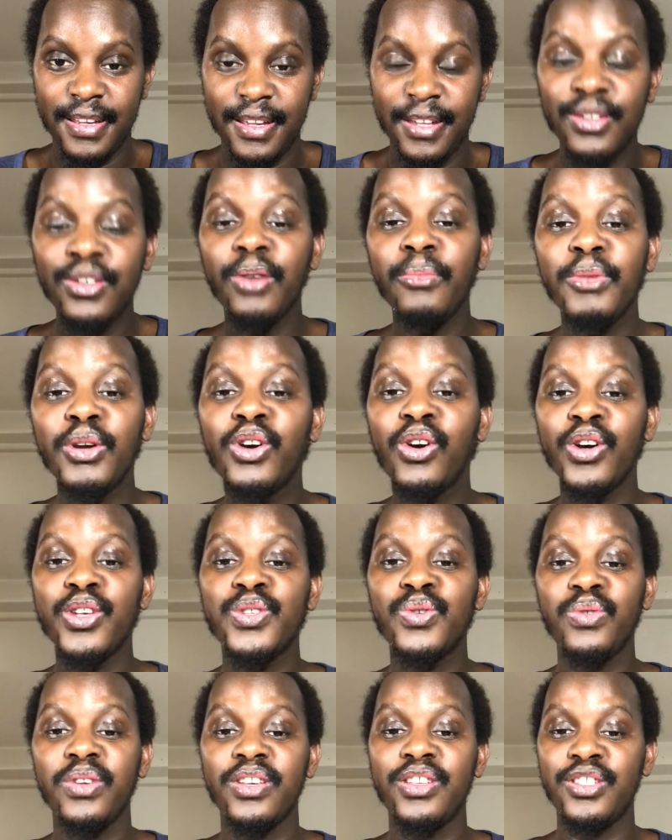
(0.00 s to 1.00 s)
Not
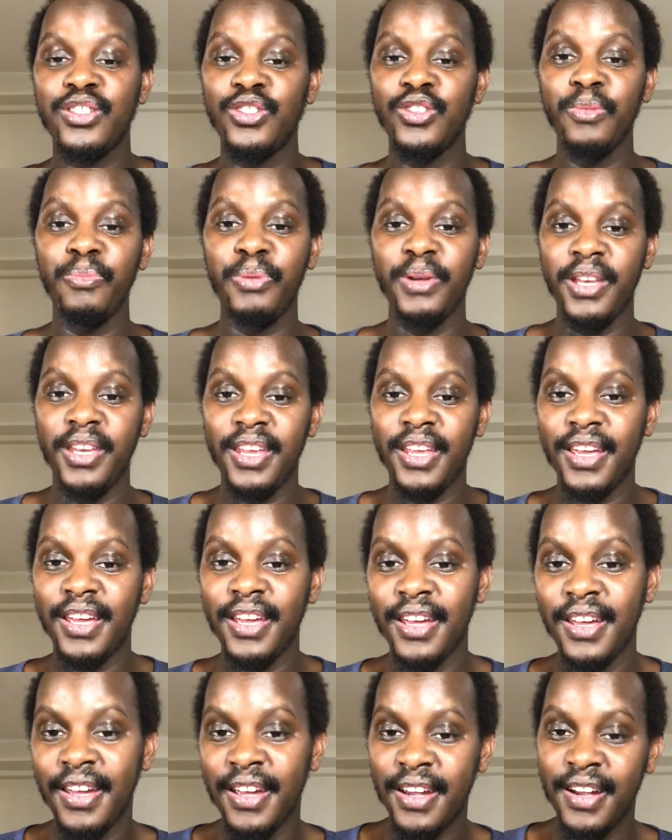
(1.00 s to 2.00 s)
because we are stupid.
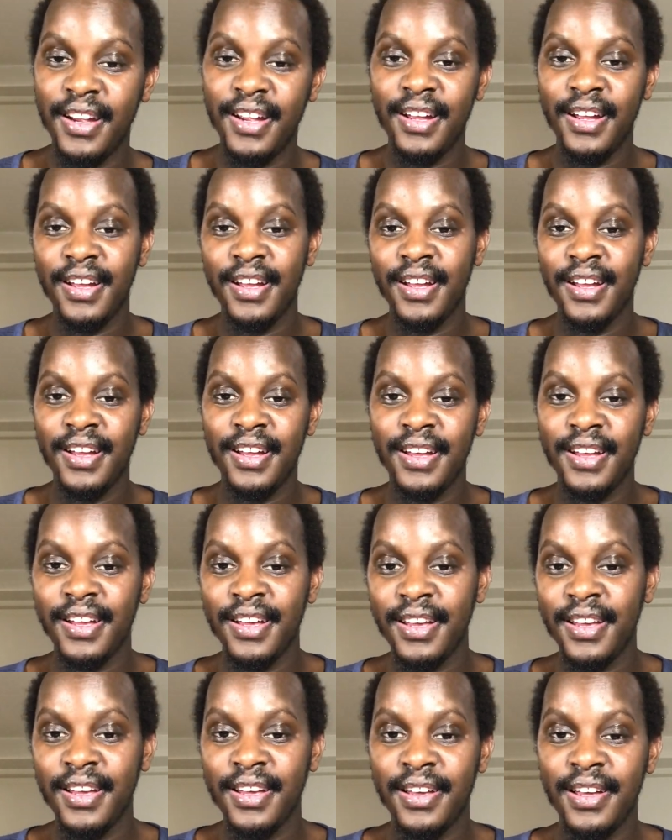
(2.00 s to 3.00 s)

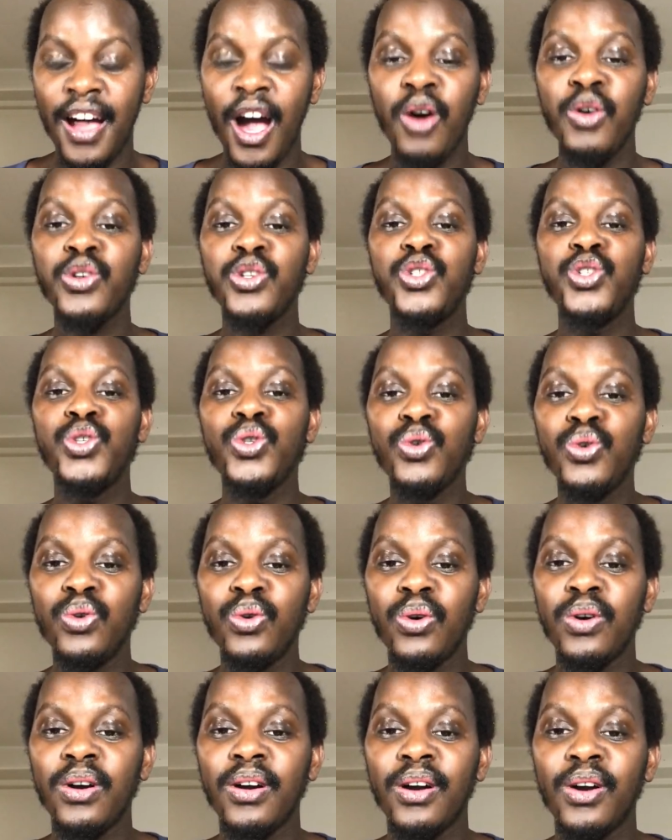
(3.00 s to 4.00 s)
How do
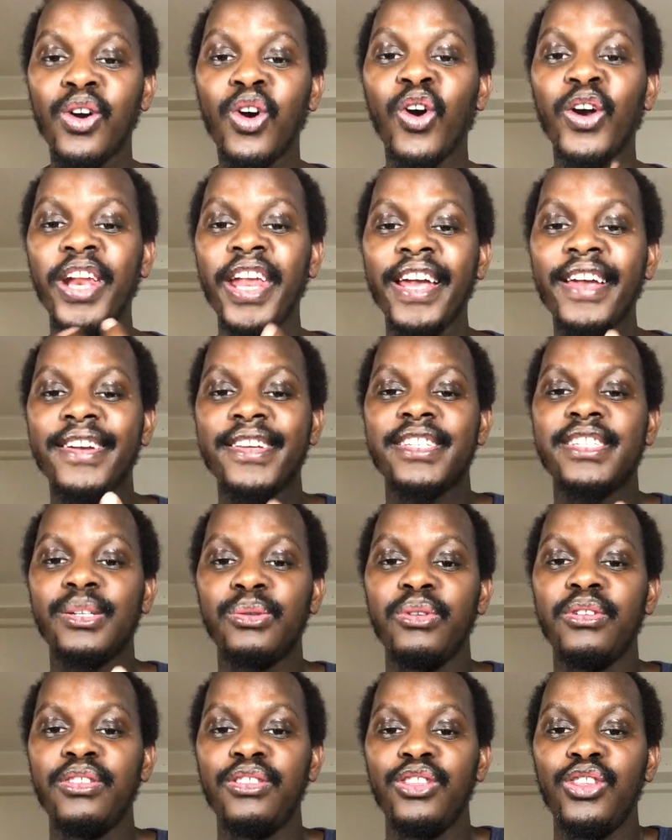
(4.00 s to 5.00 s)
you connect
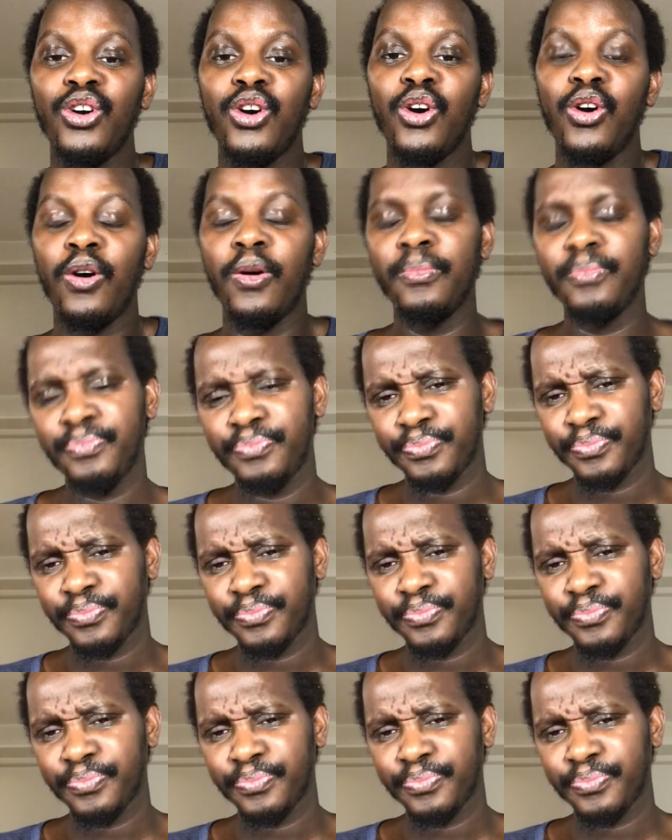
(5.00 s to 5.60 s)
with your